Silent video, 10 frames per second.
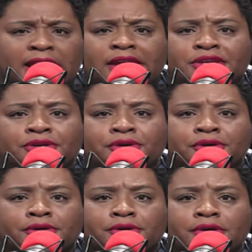and
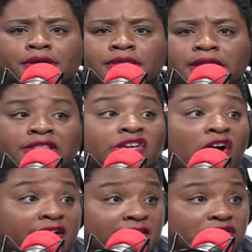you're in the
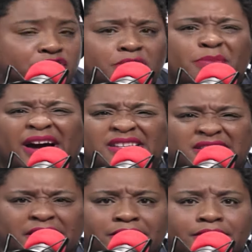audience, you're a
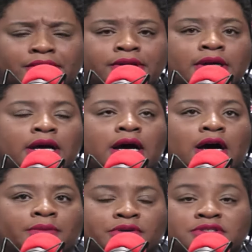bystander,
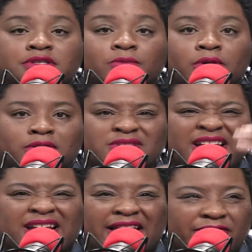you're someone who's
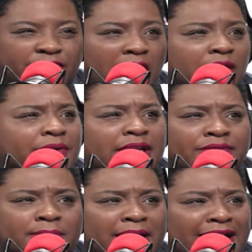kind of like following
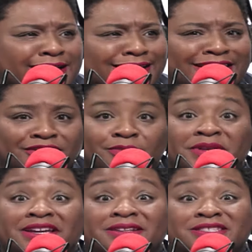everybody and you're
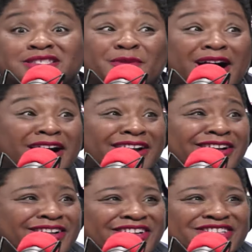being inspired
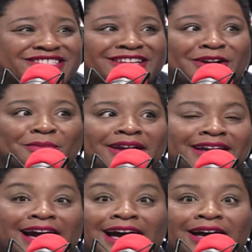and you're just like, oh my
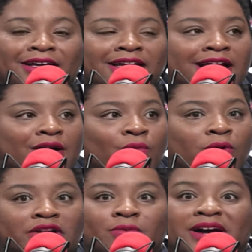God, where
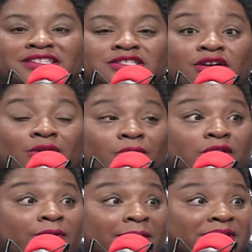do I start? Where
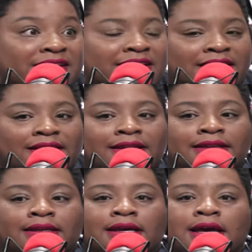do I begin?
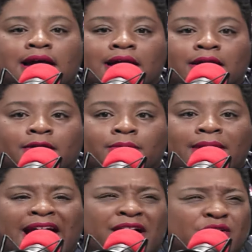
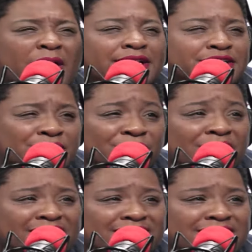How do I do this?